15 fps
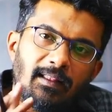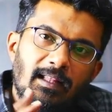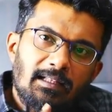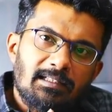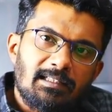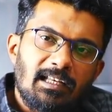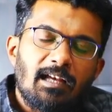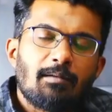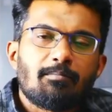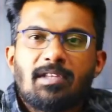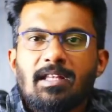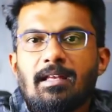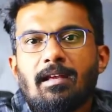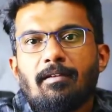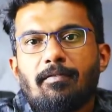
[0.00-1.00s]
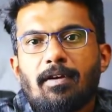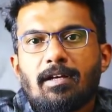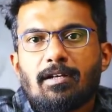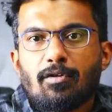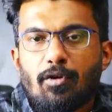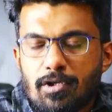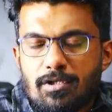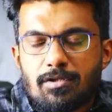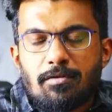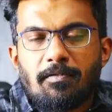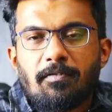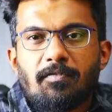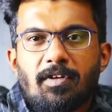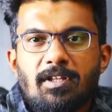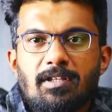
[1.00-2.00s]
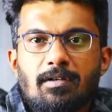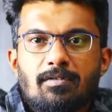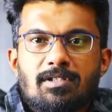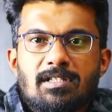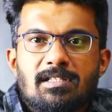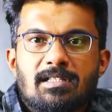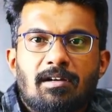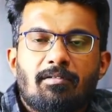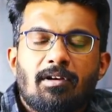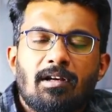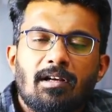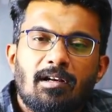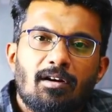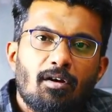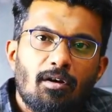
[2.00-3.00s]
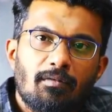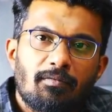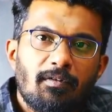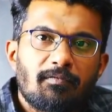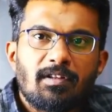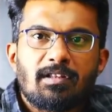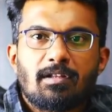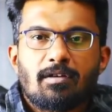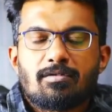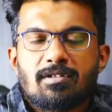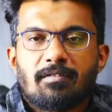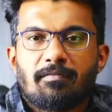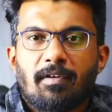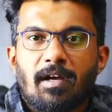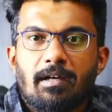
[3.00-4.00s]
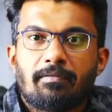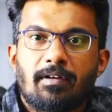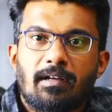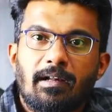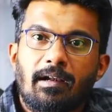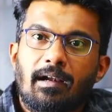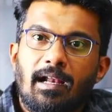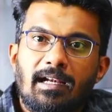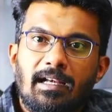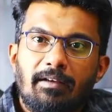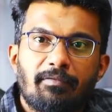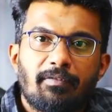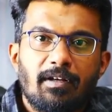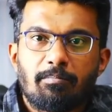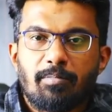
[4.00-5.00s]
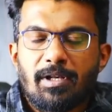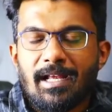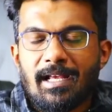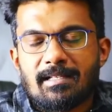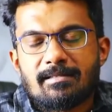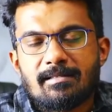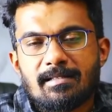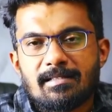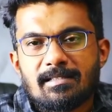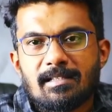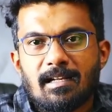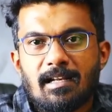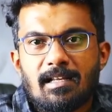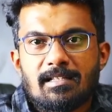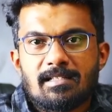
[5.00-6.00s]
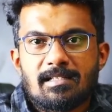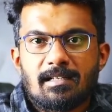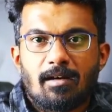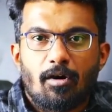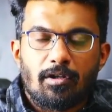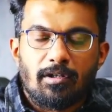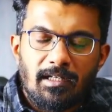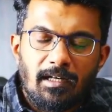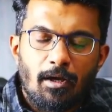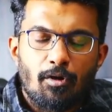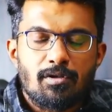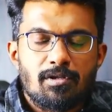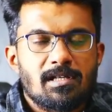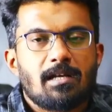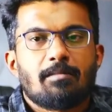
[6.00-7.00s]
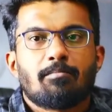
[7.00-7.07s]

Same thing if it goes to 15,700 or 15,500 and if it breaks this range on the downside,